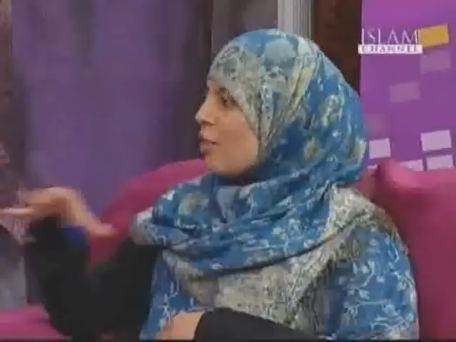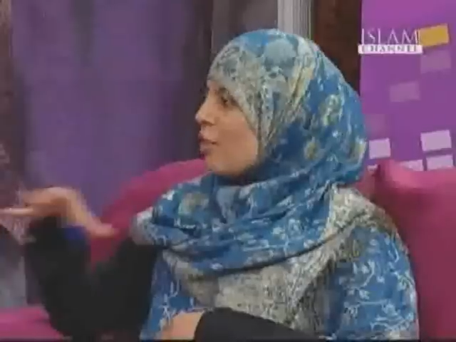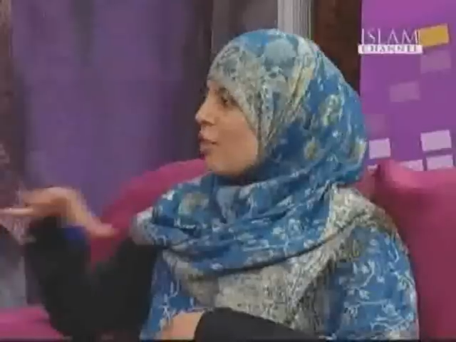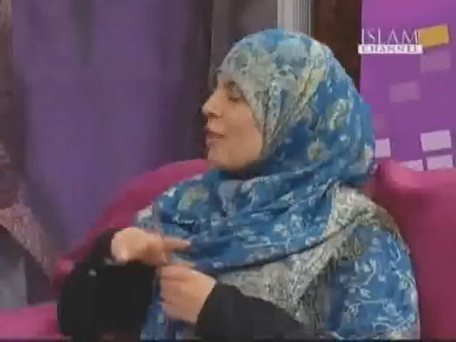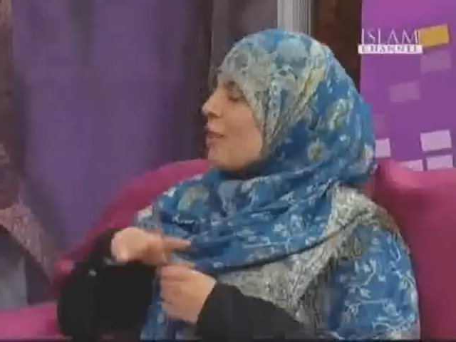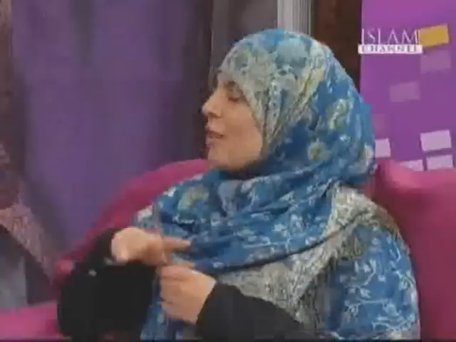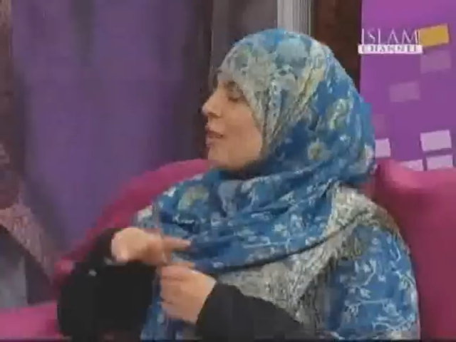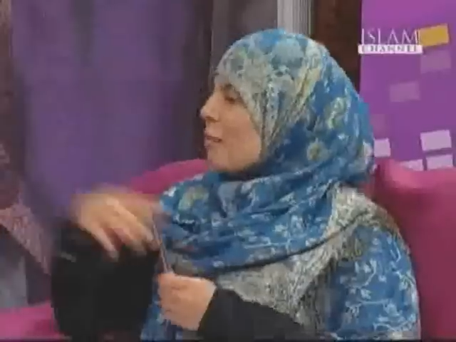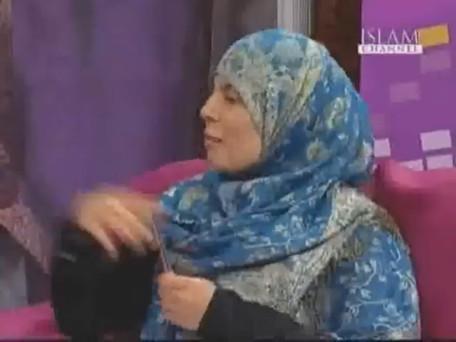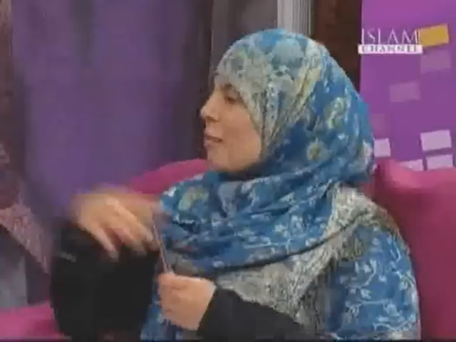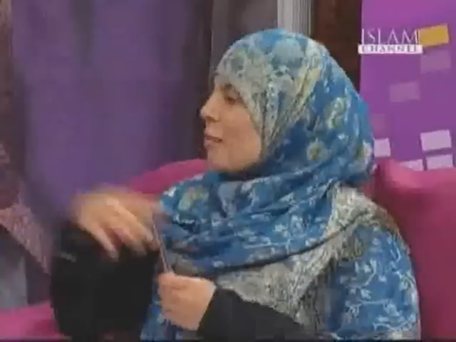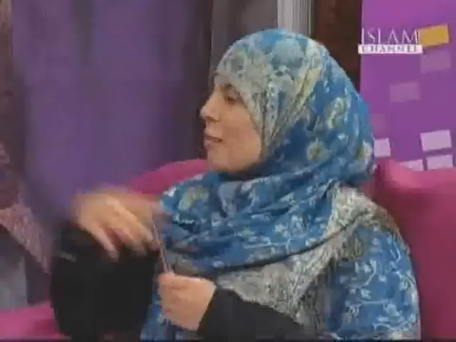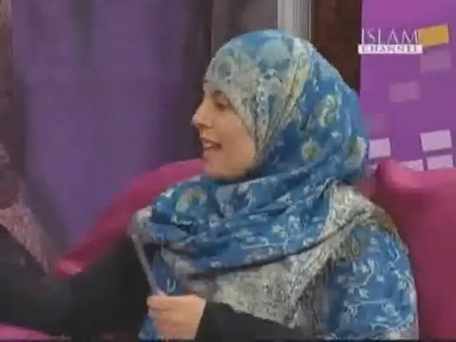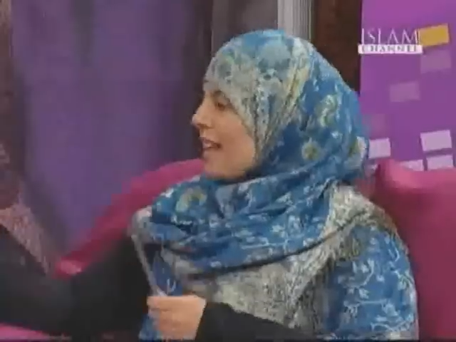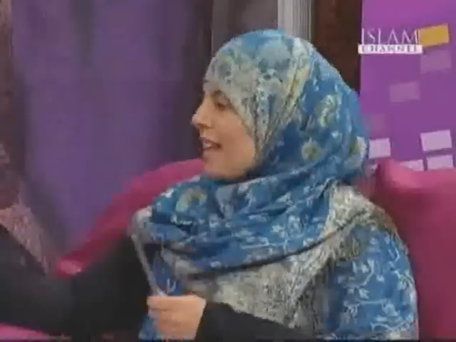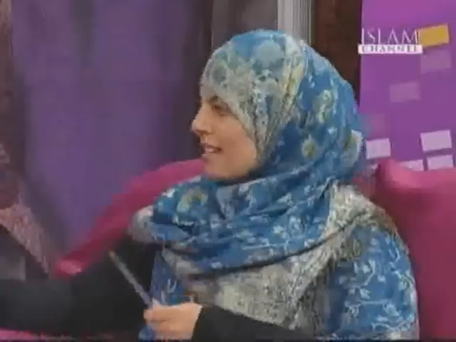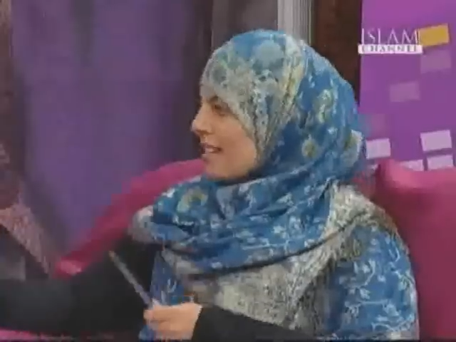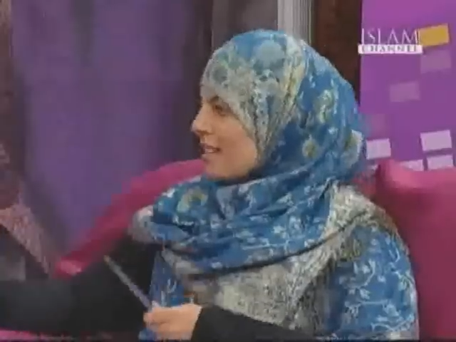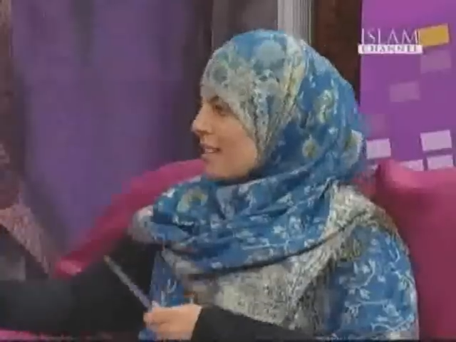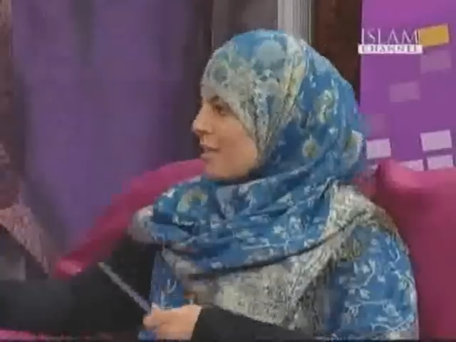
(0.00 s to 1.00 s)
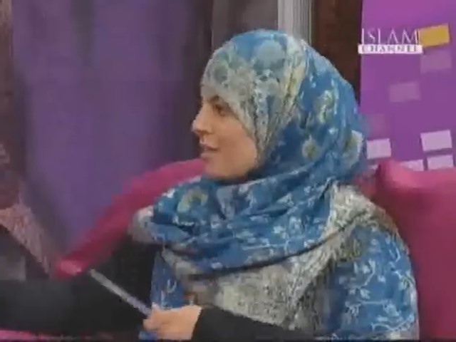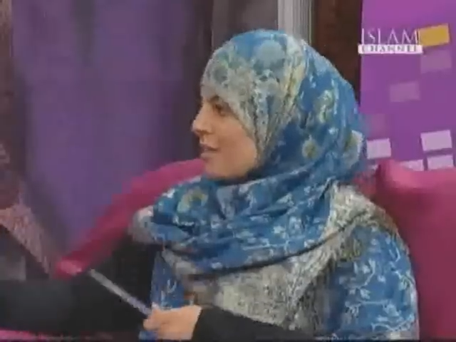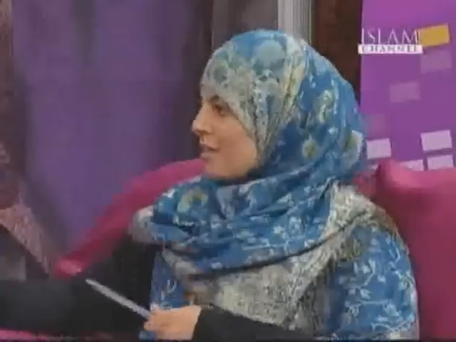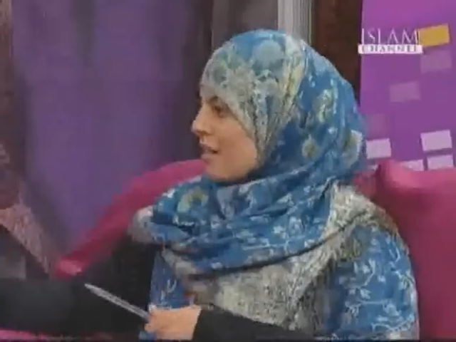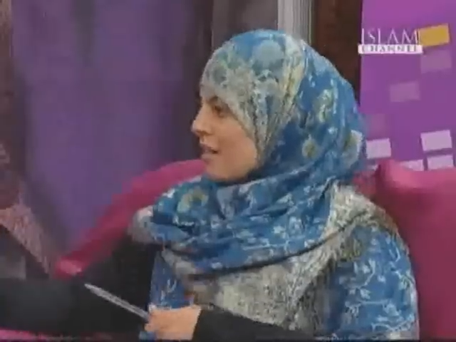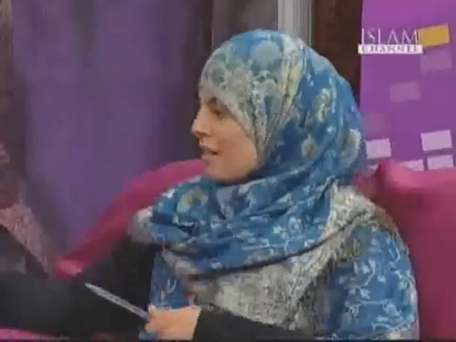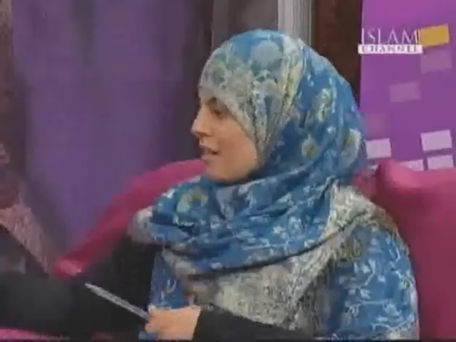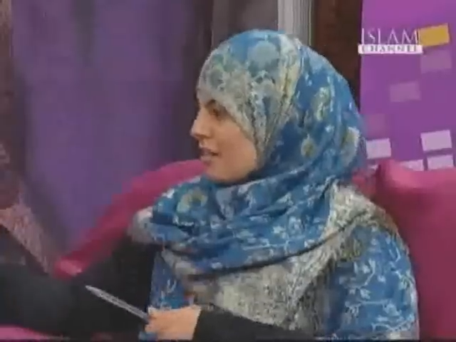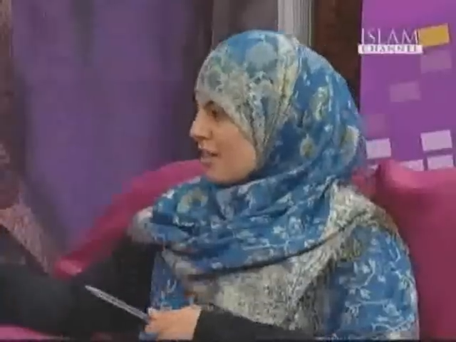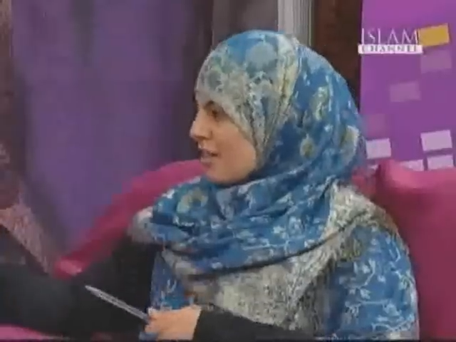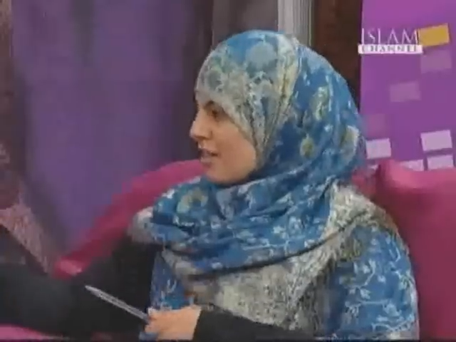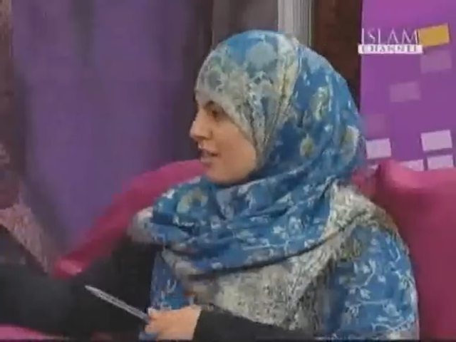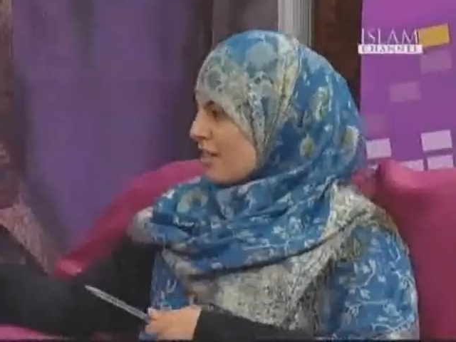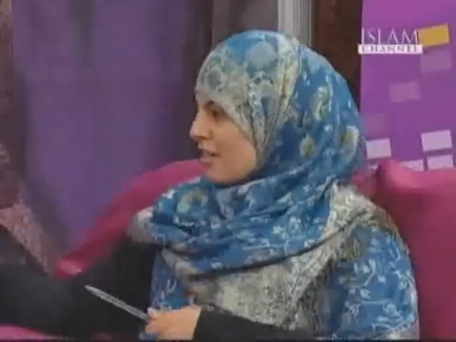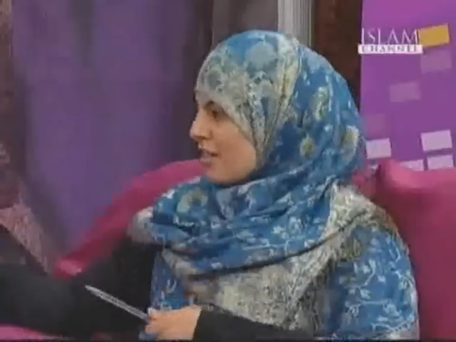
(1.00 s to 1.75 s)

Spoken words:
The man has certain